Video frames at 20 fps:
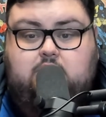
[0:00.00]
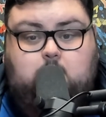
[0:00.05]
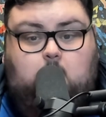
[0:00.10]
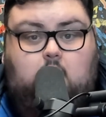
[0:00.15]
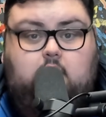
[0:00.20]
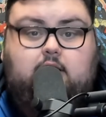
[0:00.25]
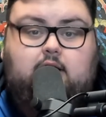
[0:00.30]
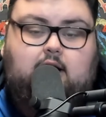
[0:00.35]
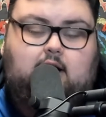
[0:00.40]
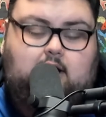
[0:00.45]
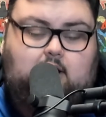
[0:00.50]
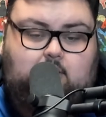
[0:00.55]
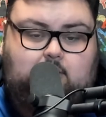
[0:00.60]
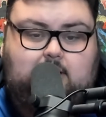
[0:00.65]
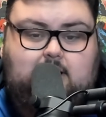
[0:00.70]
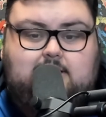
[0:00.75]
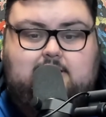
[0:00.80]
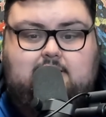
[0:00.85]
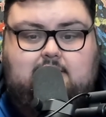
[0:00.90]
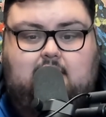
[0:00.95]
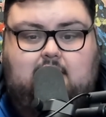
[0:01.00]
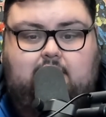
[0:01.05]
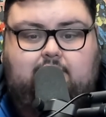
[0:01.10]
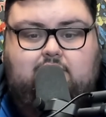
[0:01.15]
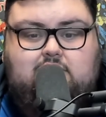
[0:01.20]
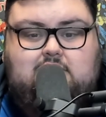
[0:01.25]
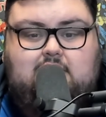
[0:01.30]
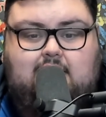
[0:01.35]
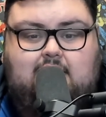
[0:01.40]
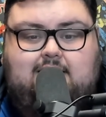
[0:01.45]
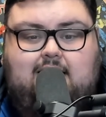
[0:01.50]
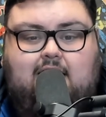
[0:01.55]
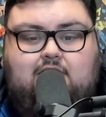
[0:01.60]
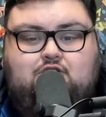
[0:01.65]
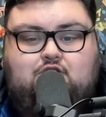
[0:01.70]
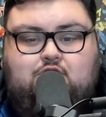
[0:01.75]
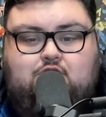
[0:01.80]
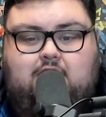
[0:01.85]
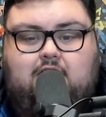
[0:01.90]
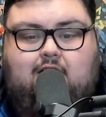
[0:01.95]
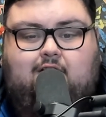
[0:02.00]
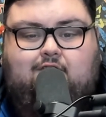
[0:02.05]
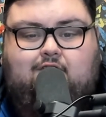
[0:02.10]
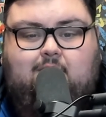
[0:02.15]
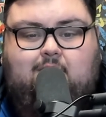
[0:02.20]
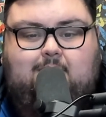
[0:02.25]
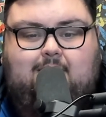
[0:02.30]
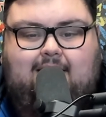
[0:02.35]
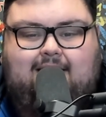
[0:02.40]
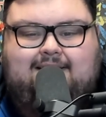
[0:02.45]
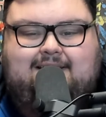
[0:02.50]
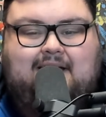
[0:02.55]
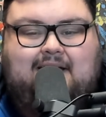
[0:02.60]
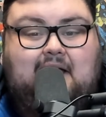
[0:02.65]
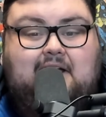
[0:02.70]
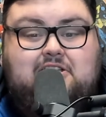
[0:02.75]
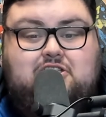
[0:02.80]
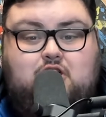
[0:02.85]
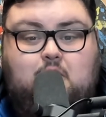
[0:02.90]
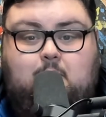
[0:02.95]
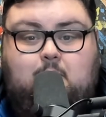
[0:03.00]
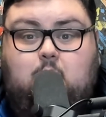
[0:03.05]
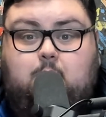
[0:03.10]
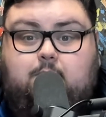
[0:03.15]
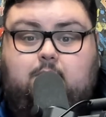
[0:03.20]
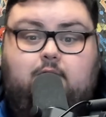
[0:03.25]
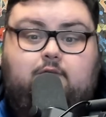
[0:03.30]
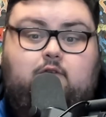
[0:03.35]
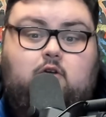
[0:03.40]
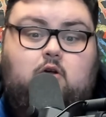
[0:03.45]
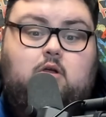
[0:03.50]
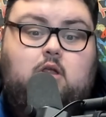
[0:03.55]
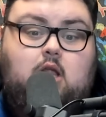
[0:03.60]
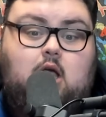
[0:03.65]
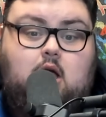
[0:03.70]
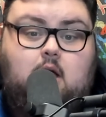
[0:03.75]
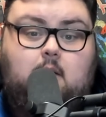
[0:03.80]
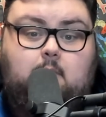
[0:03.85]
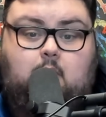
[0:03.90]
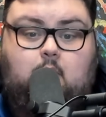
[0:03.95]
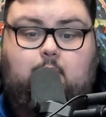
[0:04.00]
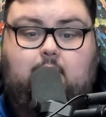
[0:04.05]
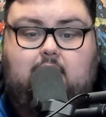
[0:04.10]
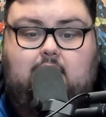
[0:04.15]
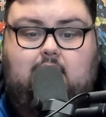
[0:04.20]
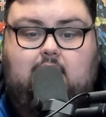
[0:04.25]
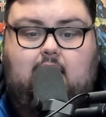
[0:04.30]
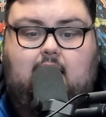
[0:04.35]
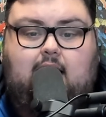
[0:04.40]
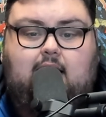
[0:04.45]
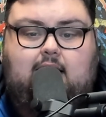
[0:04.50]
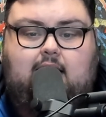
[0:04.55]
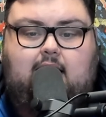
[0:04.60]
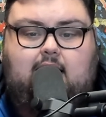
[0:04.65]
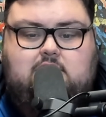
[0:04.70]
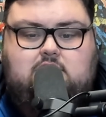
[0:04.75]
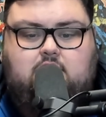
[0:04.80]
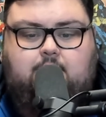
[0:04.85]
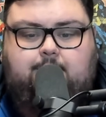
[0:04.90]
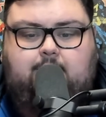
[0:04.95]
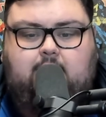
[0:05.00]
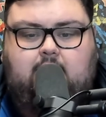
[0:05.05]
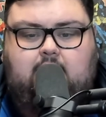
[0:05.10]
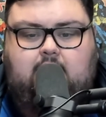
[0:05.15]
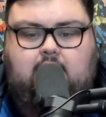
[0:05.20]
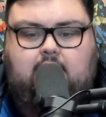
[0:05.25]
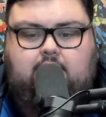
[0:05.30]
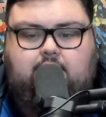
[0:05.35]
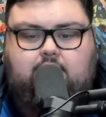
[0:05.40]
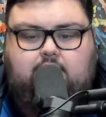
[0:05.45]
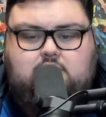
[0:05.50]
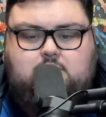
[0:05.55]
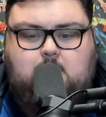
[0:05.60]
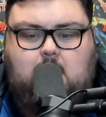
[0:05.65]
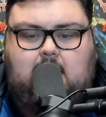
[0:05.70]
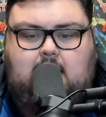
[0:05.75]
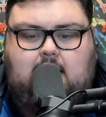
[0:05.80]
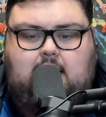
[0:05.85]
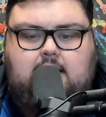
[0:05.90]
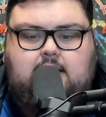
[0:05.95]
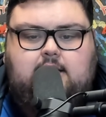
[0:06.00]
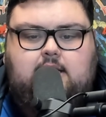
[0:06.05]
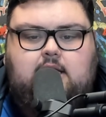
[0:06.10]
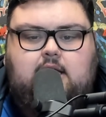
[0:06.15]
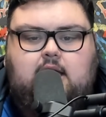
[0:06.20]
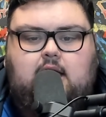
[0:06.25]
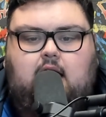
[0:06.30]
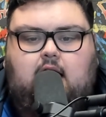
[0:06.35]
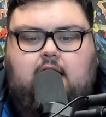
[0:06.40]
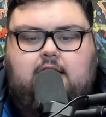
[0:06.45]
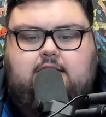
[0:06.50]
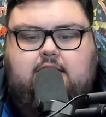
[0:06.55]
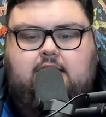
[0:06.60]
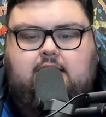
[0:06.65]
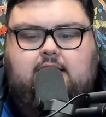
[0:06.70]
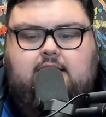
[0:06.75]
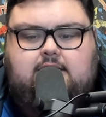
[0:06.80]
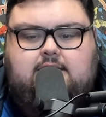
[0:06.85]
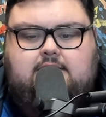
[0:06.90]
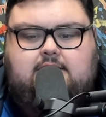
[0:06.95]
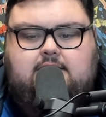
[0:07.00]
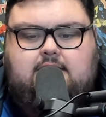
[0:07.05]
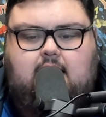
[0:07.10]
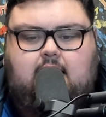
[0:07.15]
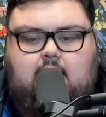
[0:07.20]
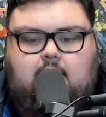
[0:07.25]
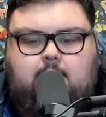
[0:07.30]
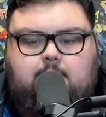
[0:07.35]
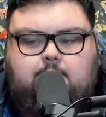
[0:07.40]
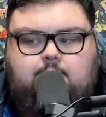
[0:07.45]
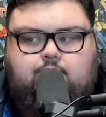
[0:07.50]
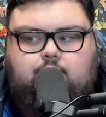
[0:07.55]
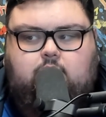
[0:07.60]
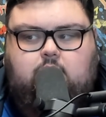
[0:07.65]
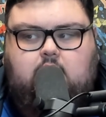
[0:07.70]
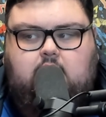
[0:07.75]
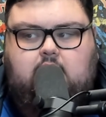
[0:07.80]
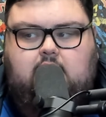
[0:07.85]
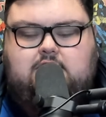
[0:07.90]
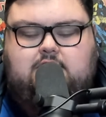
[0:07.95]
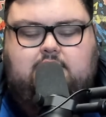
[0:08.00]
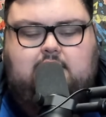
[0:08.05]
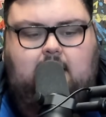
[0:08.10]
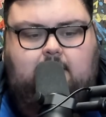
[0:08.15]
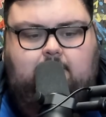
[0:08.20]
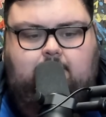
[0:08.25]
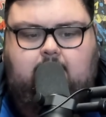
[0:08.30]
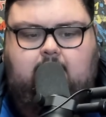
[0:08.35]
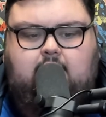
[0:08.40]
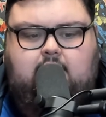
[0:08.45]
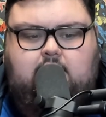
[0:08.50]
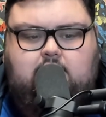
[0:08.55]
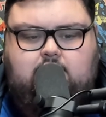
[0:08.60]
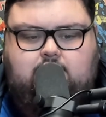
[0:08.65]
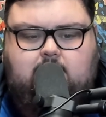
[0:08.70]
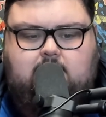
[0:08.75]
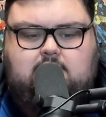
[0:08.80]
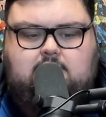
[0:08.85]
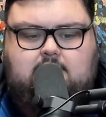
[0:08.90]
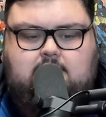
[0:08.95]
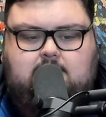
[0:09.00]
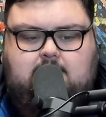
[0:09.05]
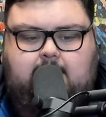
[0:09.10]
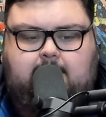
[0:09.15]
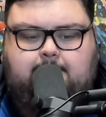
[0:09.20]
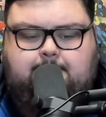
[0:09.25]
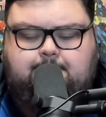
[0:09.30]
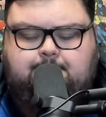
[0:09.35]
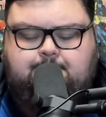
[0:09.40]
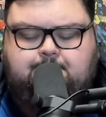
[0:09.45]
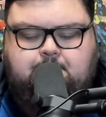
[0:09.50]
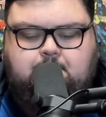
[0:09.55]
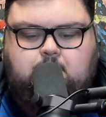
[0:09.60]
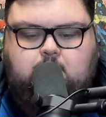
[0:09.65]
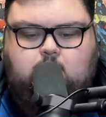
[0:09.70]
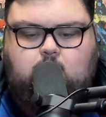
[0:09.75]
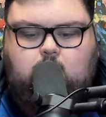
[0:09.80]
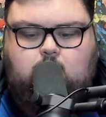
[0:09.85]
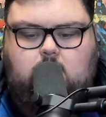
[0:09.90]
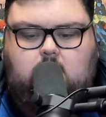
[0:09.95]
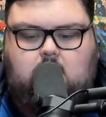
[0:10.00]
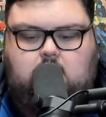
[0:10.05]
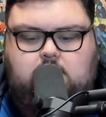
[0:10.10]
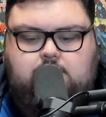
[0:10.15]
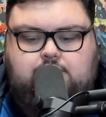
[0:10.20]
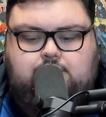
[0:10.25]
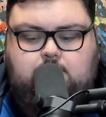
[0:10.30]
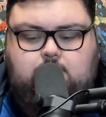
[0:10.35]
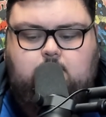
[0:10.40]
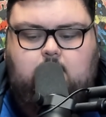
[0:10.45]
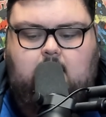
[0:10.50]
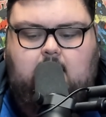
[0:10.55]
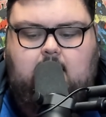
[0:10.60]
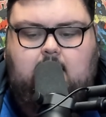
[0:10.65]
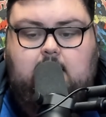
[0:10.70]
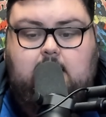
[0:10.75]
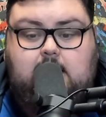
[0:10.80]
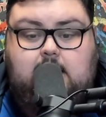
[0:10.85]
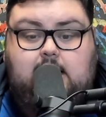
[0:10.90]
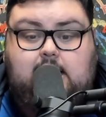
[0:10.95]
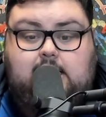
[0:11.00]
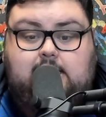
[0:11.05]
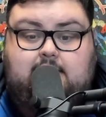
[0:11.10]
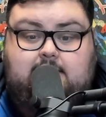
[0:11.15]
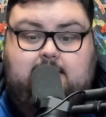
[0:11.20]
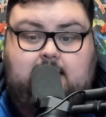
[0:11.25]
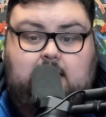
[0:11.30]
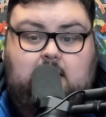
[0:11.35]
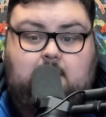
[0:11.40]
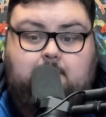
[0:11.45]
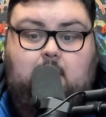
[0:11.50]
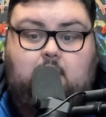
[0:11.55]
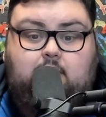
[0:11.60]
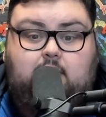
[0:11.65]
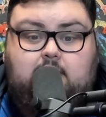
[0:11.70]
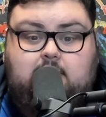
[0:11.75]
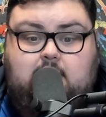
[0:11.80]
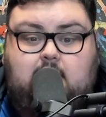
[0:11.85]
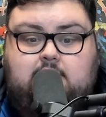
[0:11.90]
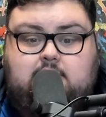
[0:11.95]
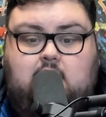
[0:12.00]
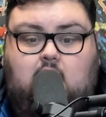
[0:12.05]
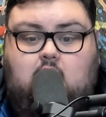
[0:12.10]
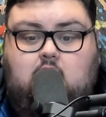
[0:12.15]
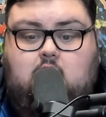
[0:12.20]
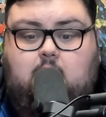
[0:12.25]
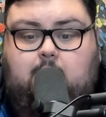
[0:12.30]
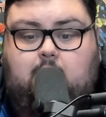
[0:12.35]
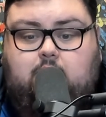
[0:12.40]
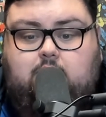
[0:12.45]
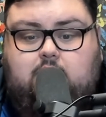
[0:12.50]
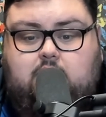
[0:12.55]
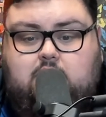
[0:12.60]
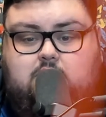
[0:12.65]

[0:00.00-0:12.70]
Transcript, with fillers: working. I know that's kind of a slight tangent here from the KSW preview, but with Liasse coming in here as well, I think it's definitely an interesting thing to think about and talk about